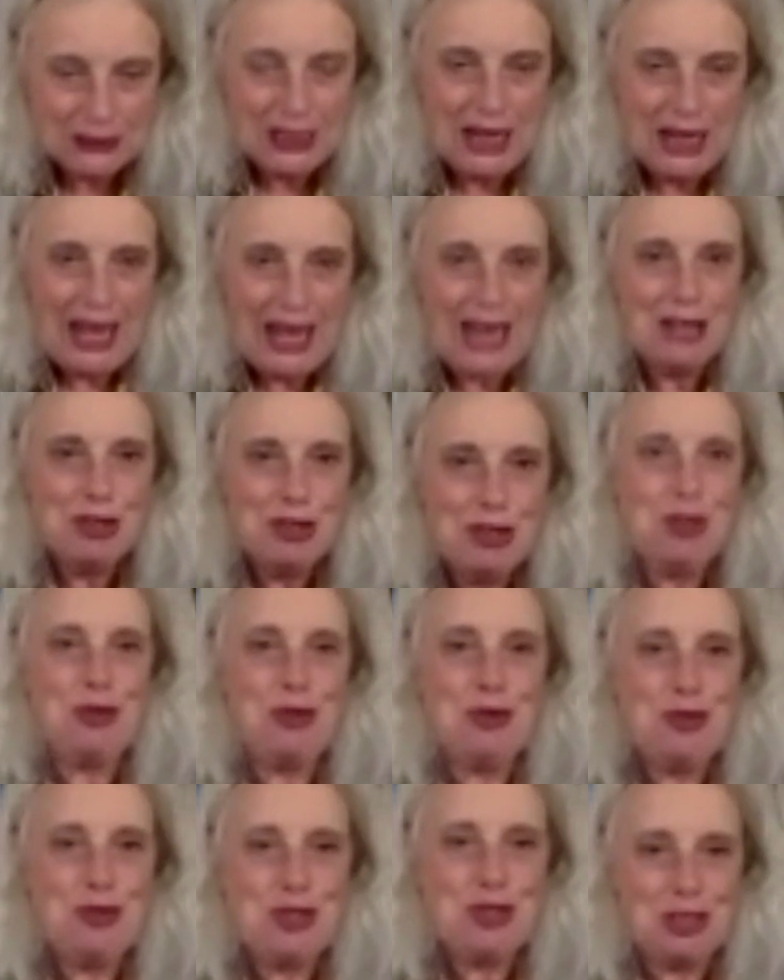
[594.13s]
And
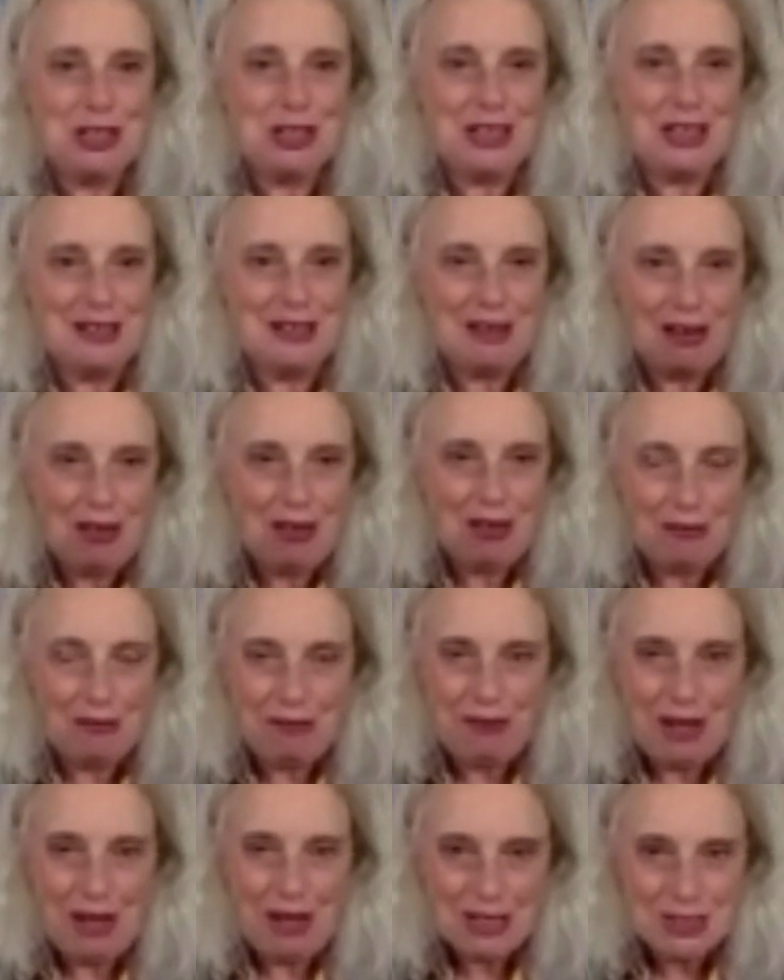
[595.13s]
usually that
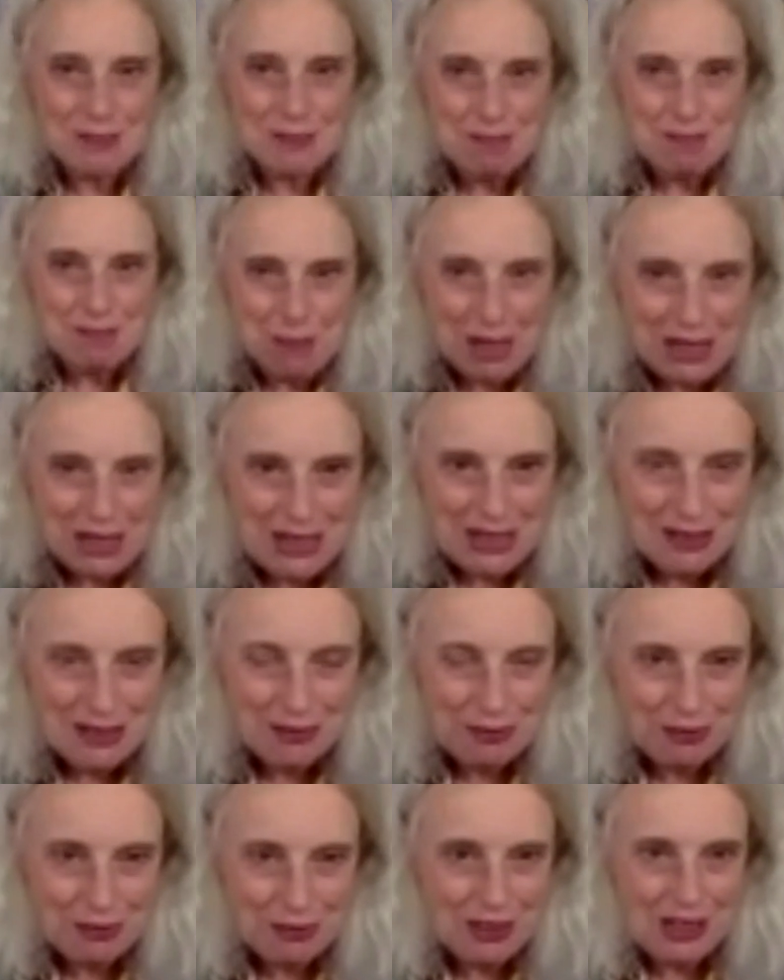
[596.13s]
affects many
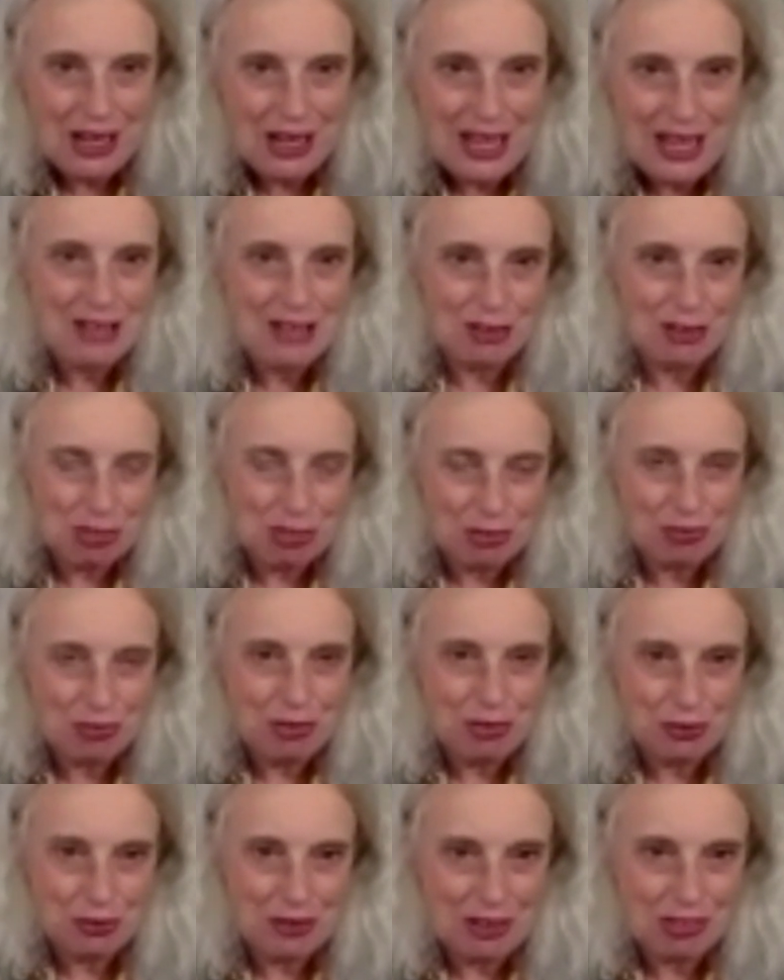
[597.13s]
different layers of your
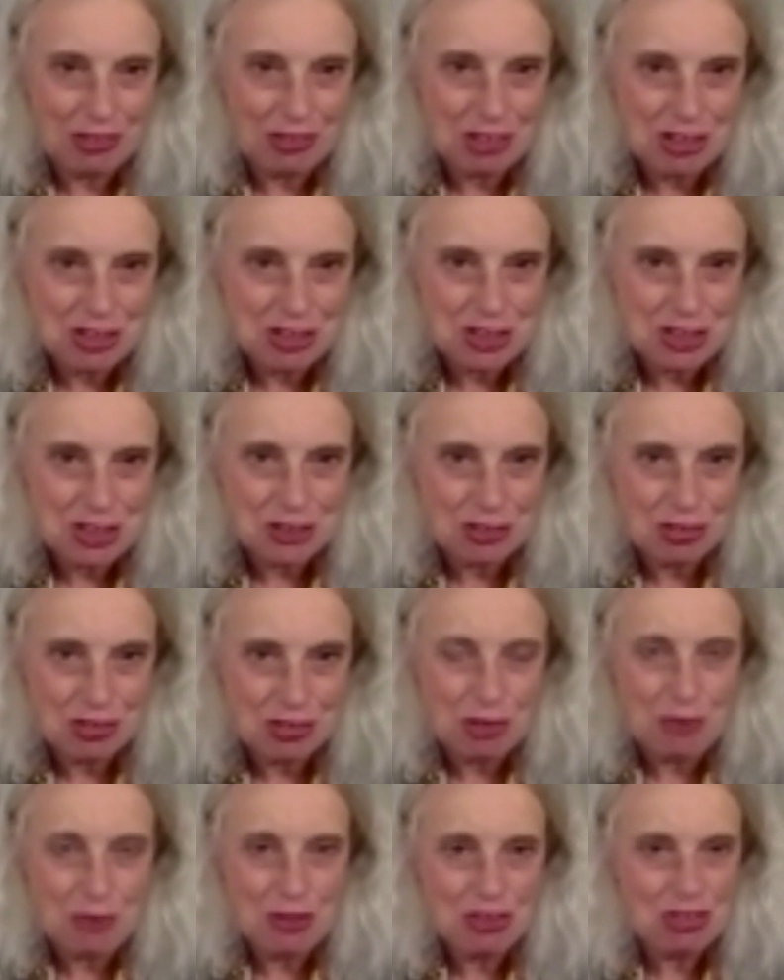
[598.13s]
existence. So,
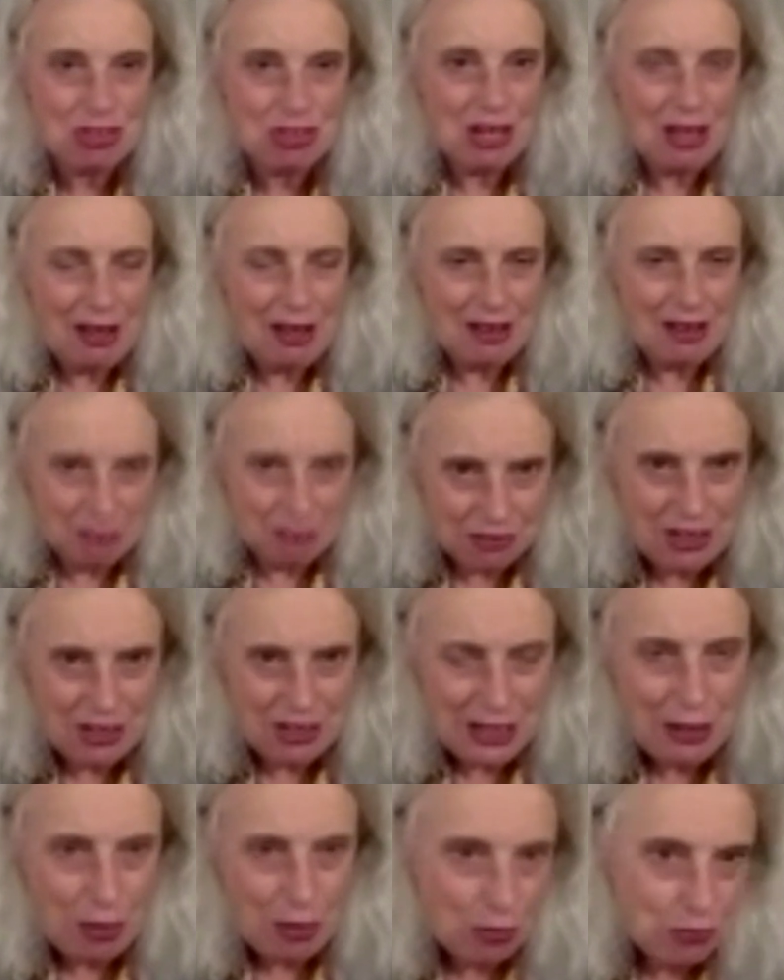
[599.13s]
it's really
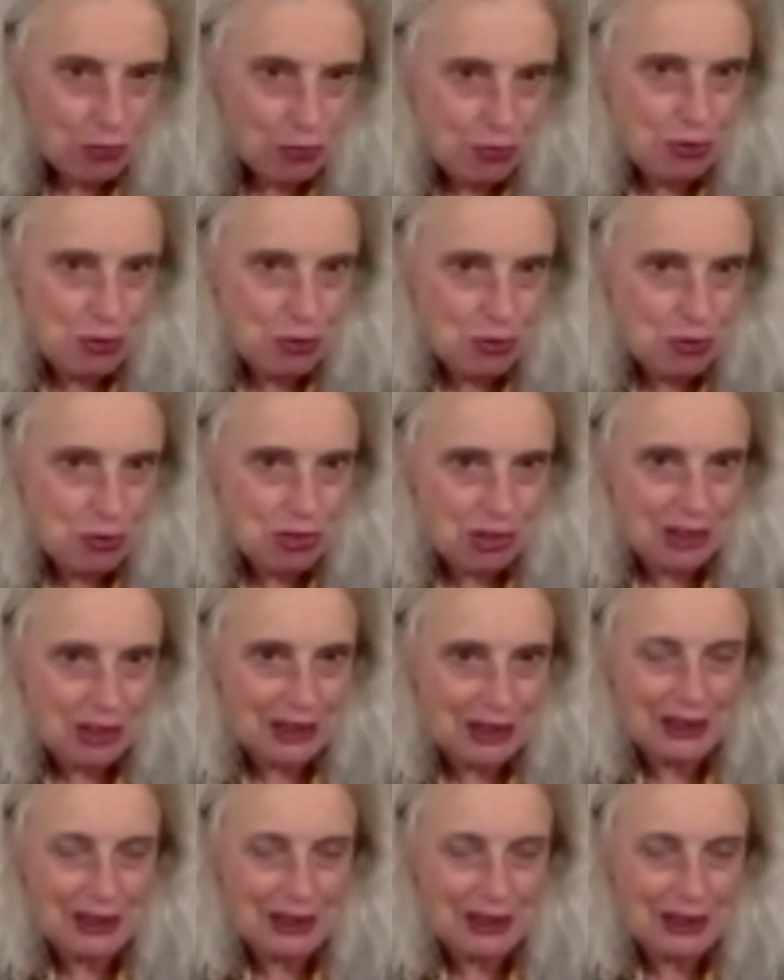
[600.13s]
confusing.